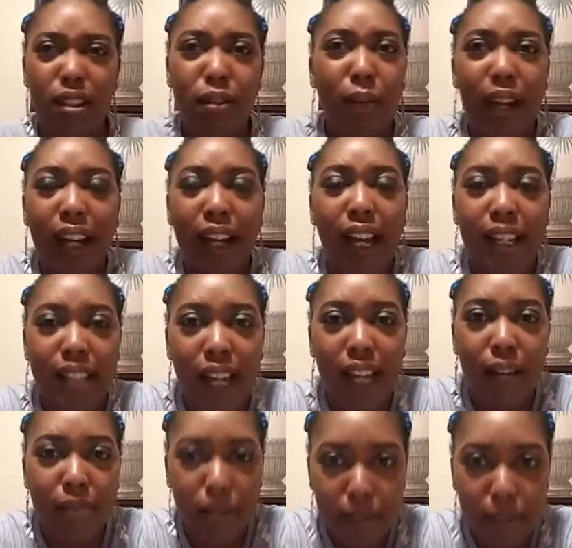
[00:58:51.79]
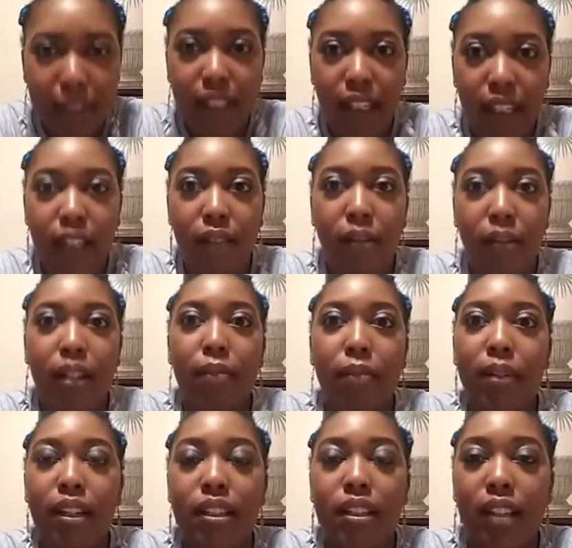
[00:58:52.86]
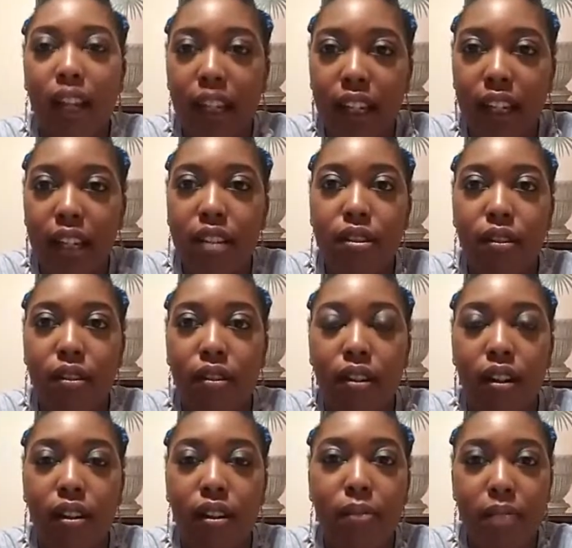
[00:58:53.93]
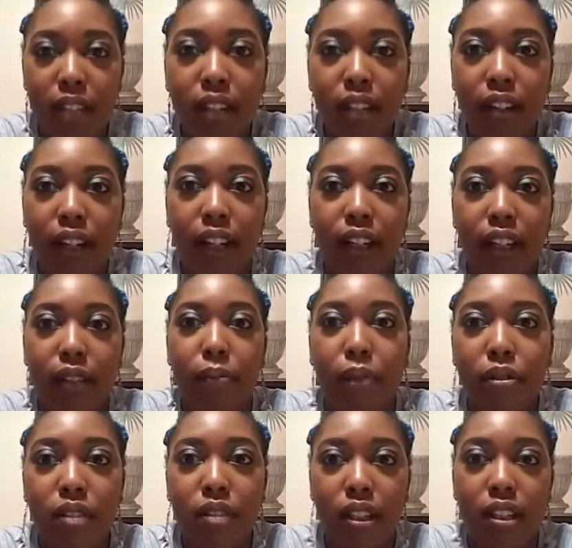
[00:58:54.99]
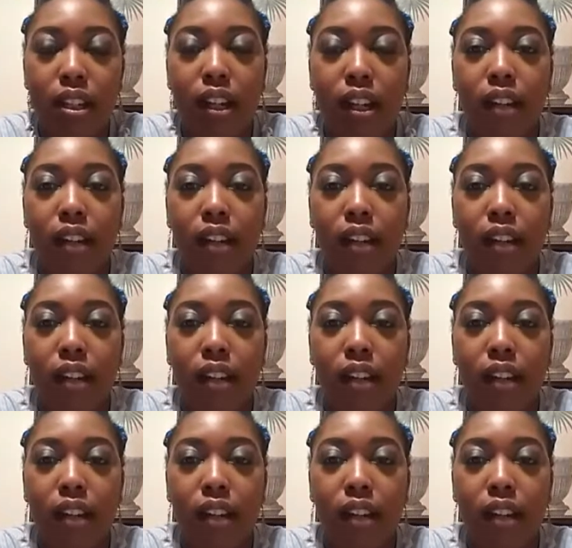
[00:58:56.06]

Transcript: nobody got time to be dealing with it because our kids are tender headed most of the time.